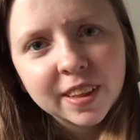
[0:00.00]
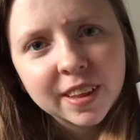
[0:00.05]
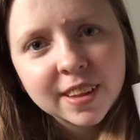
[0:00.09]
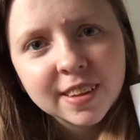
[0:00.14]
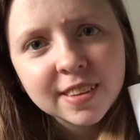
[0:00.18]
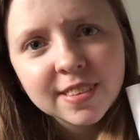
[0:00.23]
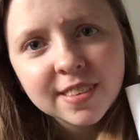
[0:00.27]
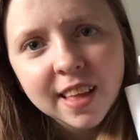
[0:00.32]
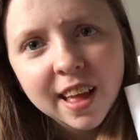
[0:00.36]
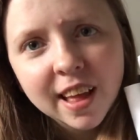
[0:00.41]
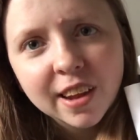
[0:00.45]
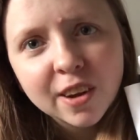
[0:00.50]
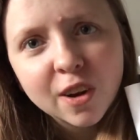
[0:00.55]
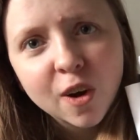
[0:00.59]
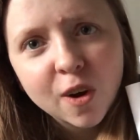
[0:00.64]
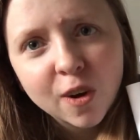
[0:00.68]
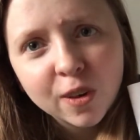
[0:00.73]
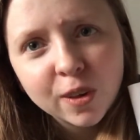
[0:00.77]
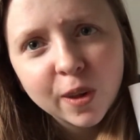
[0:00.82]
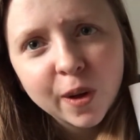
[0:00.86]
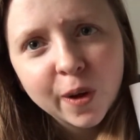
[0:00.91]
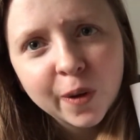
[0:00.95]
is that
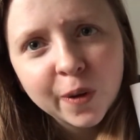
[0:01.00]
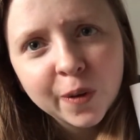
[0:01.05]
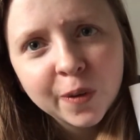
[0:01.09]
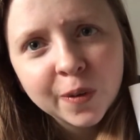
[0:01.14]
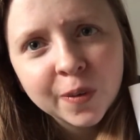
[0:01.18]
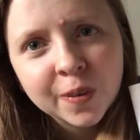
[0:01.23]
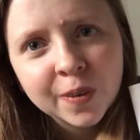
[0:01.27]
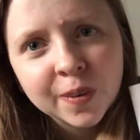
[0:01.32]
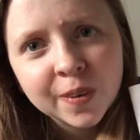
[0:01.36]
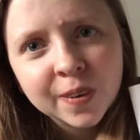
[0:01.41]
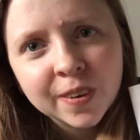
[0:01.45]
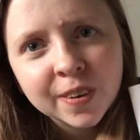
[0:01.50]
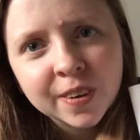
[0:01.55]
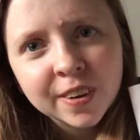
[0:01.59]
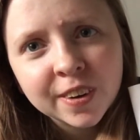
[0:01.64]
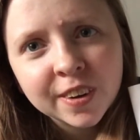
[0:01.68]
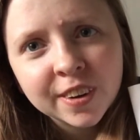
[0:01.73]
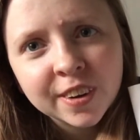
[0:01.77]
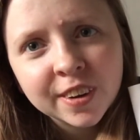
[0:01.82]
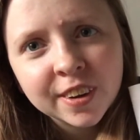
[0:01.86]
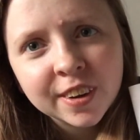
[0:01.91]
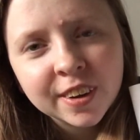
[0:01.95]
hollow?
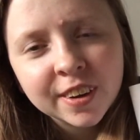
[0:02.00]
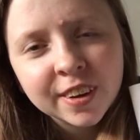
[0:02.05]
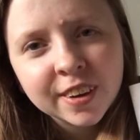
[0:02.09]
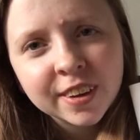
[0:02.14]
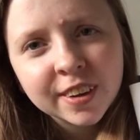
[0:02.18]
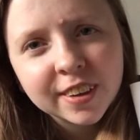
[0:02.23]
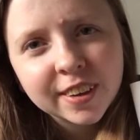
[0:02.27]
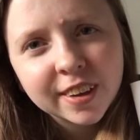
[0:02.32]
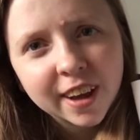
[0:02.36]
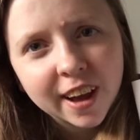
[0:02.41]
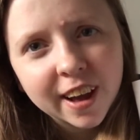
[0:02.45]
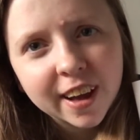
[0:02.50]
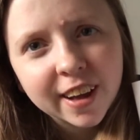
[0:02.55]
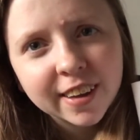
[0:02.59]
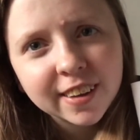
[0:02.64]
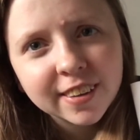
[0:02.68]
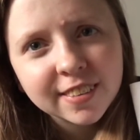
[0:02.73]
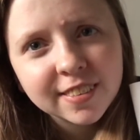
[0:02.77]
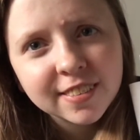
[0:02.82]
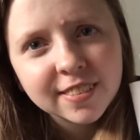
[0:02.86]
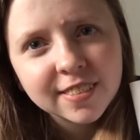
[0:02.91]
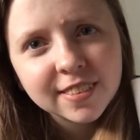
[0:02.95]

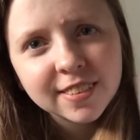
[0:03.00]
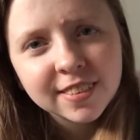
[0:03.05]
Guys,